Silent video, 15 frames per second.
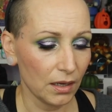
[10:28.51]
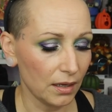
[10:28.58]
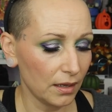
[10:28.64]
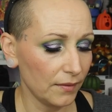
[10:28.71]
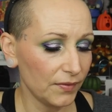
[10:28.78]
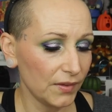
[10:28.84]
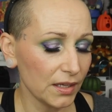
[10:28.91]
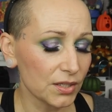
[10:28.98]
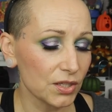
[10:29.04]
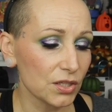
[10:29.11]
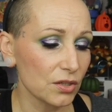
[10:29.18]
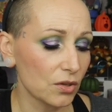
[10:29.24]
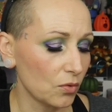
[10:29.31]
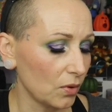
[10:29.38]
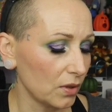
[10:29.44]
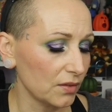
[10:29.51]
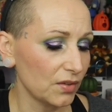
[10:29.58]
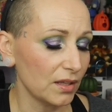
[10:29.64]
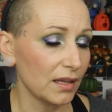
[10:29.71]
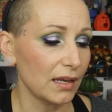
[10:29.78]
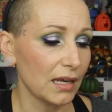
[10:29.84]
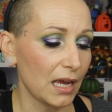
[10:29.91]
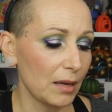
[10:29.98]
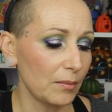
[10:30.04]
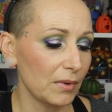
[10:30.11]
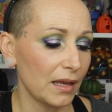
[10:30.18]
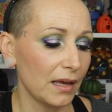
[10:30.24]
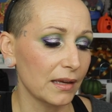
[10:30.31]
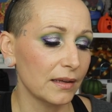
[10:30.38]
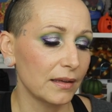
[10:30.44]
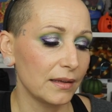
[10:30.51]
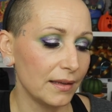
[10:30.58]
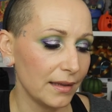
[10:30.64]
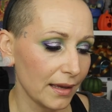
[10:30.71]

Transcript: Um, this is a quality that I'm like,